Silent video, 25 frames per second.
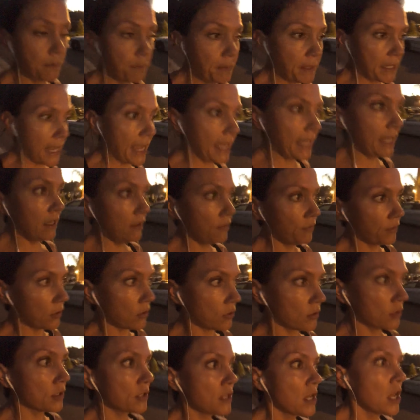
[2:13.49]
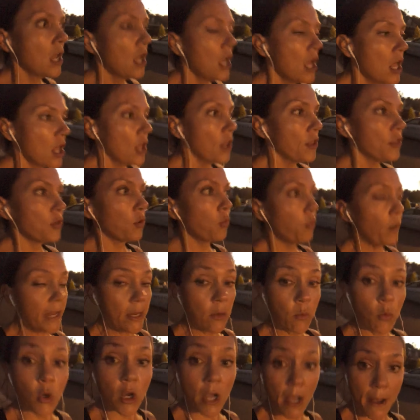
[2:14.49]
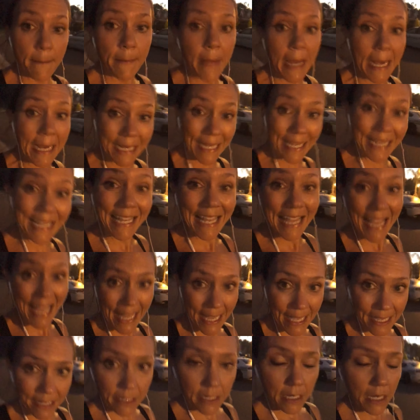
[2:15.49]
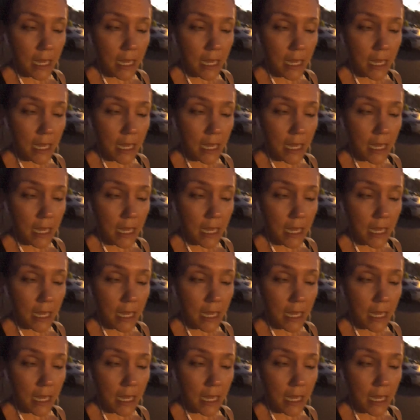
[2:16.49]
behaviors, the weight will come back again.